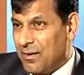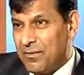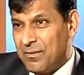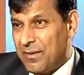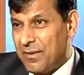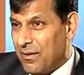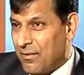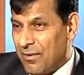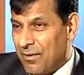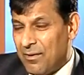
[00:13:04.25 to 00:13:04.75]

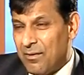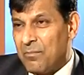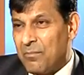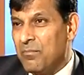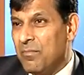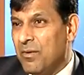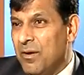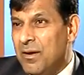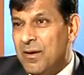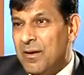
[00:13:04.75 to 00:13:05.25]
there are
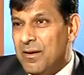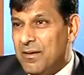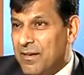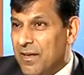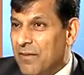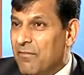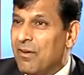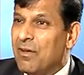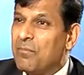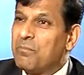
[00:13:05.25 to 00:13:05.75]

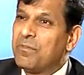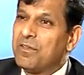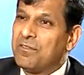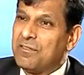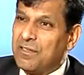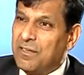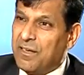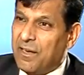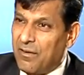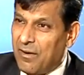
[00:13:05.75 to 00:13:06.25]
developments
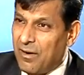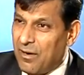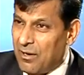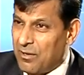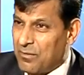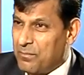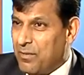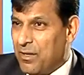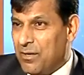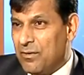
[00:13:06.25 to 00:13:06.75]
in Iraq
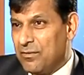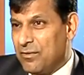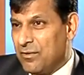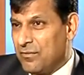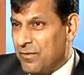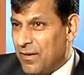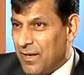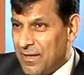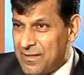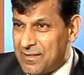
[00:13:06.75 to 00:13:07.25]
because of
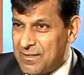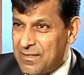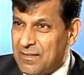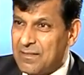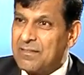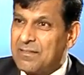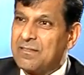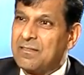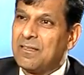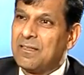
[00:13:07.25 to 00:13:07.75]
ISIS,
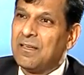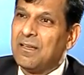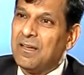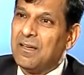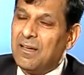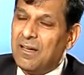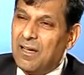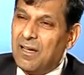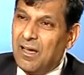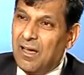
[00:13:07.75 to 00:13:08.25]

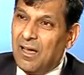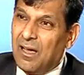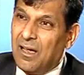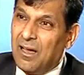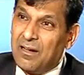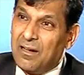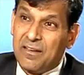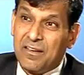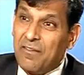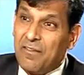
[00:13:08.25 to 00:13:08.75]

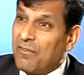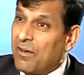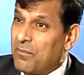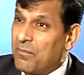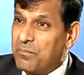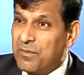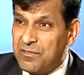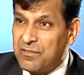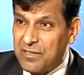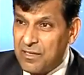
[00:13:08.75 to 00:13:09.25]

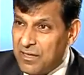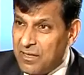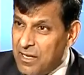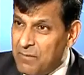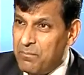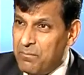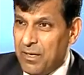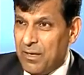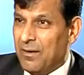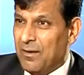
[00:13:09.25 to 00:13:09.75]
developments in
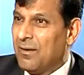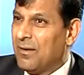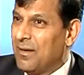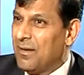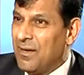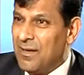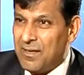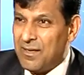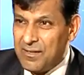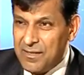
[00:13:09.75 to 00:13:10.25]
Libya?
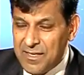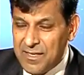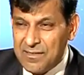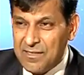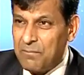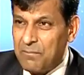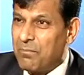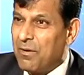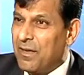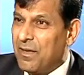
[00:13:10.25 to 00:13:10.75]
These are
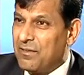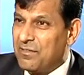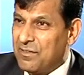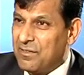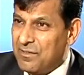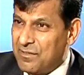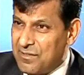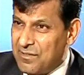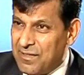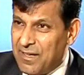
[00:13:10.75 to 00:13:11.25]

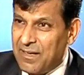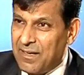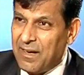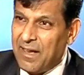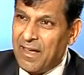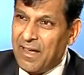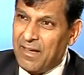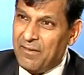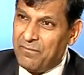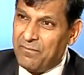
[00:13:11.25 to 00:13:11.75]
places that
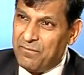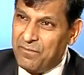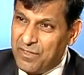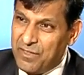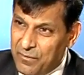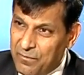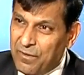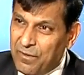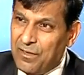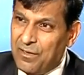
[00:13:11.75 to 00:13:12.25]
have
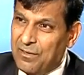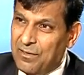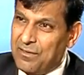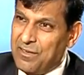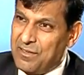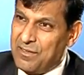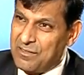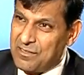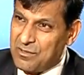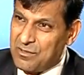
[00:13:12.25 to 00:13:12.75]

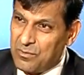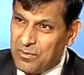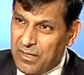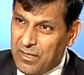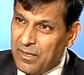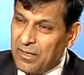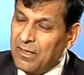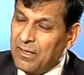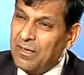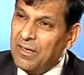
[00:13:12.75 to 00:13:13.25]
difficulties
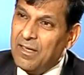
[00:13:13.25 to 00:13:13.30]
today,